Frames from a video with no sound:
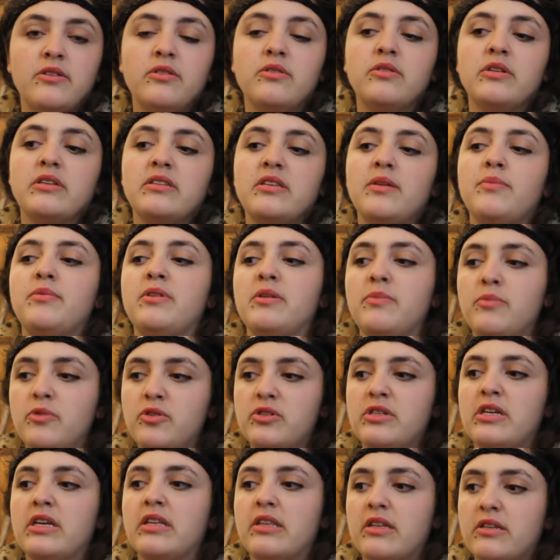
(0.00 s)
accepting
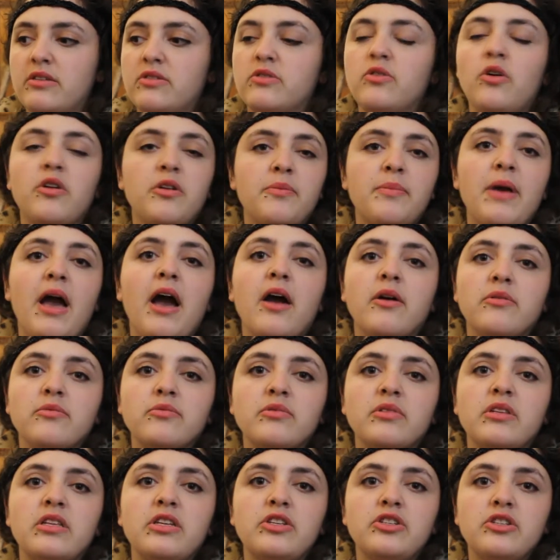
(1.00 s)
music that's not about
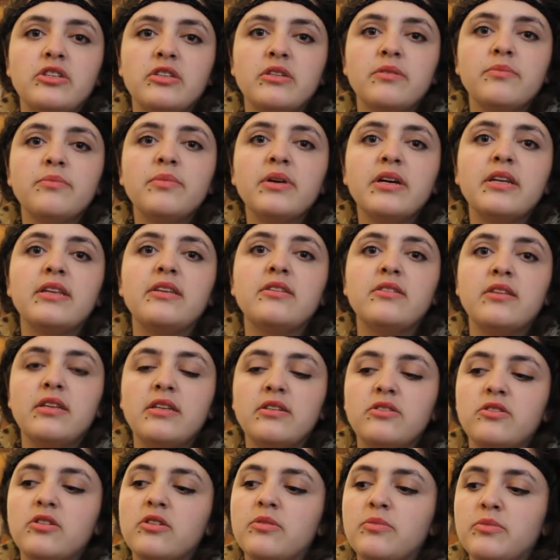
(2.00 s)
religion, but
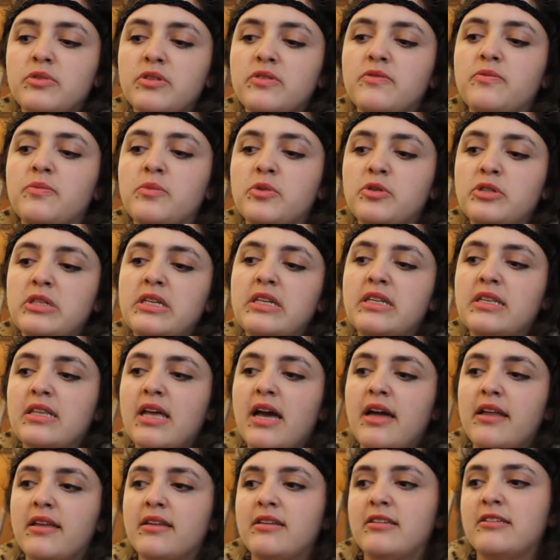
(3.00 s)
in terms of music
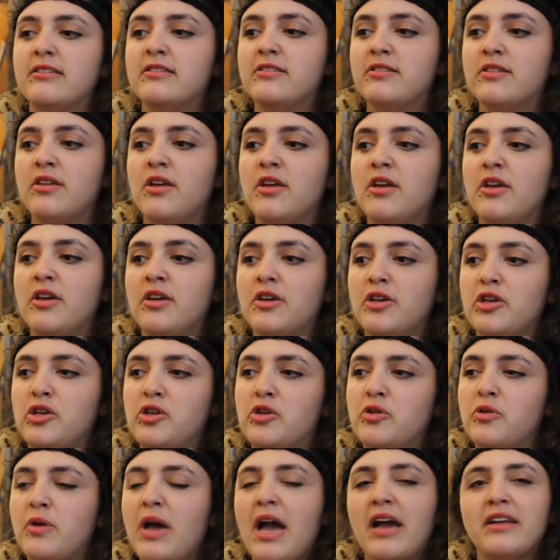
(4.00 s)
that is,
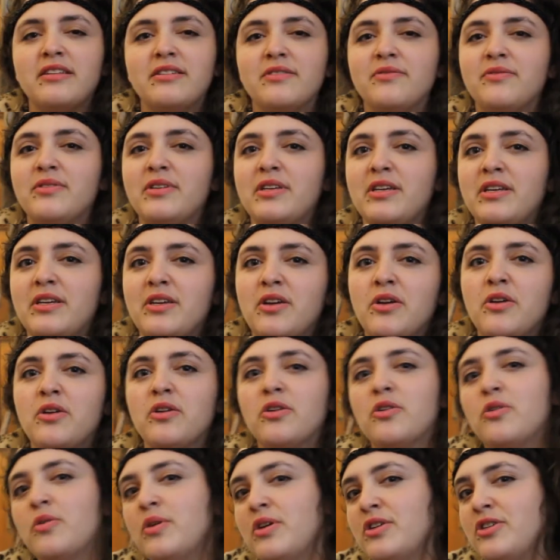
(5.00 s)
actively
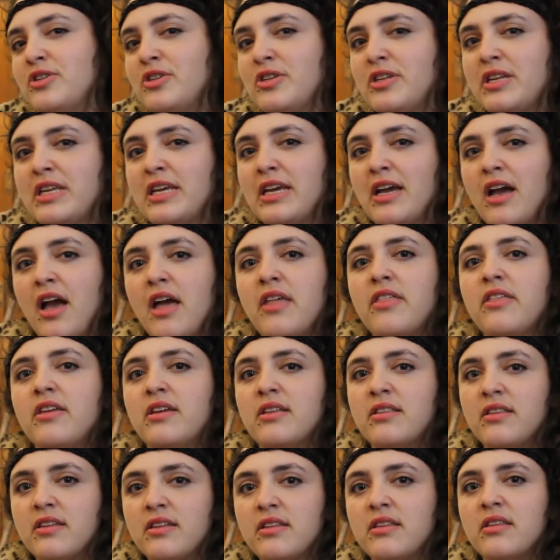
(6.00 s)
questioning. I
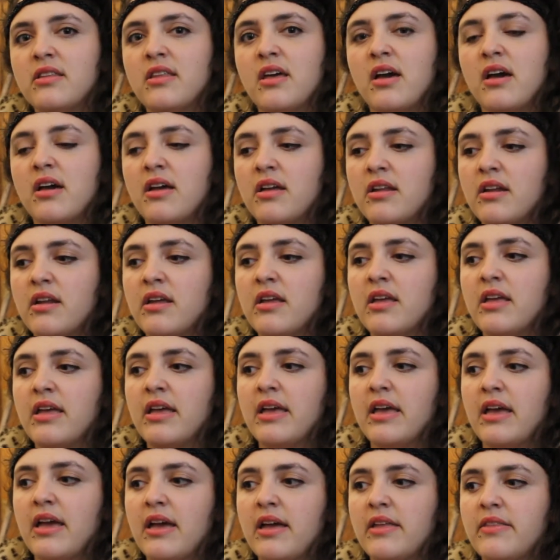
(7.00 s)
think that
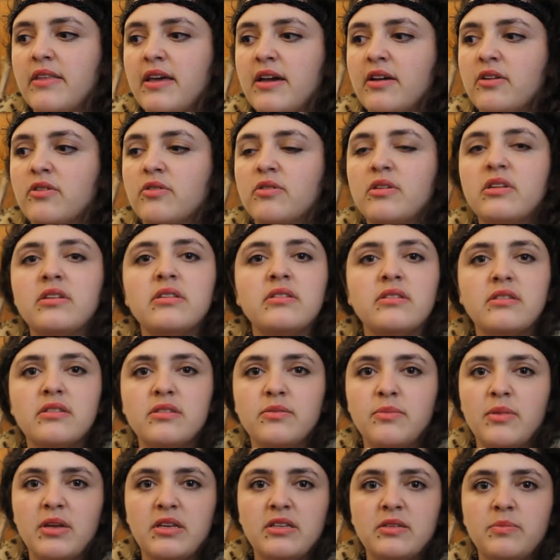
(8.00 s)

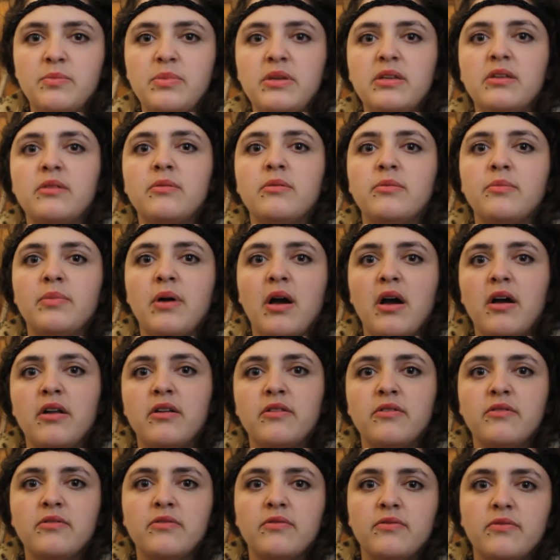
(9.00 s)
criticism has been
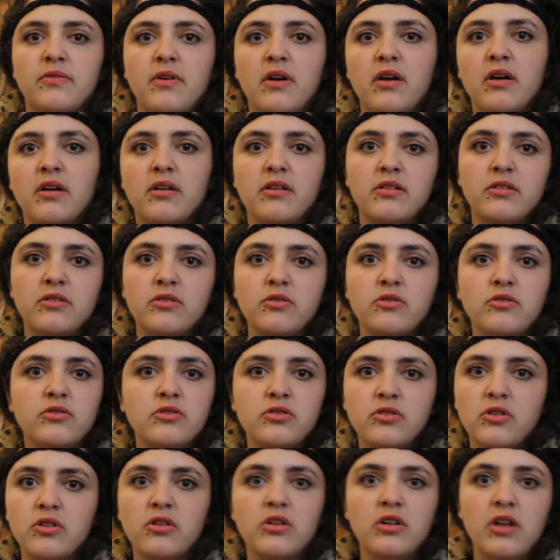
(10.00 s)
part of,
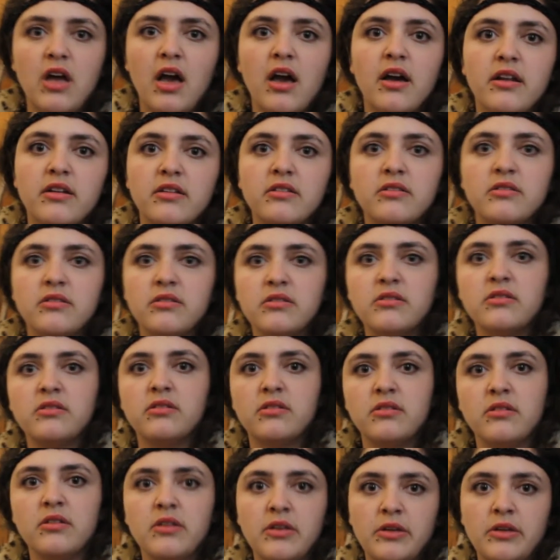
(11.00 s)
certain artists'